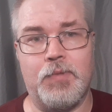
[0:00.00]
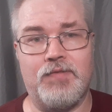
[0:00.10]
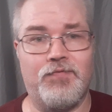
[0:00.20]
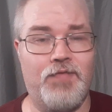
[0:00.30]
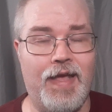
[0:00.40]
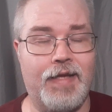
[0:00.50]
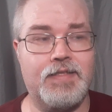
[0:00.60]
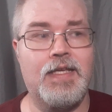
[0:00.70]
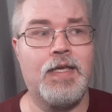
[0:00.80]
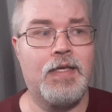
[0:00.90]
In
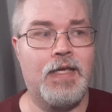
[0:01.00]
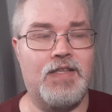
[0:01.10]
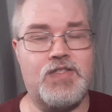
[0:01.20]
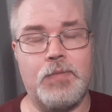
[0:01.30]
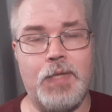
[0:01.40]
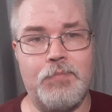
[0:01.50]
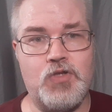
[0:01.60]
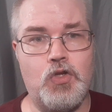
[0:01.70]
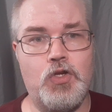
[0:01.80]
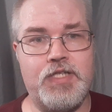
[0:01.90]
fact, it's sometimes
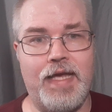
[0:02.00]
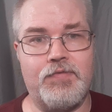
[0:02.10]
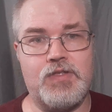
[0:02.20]
good to have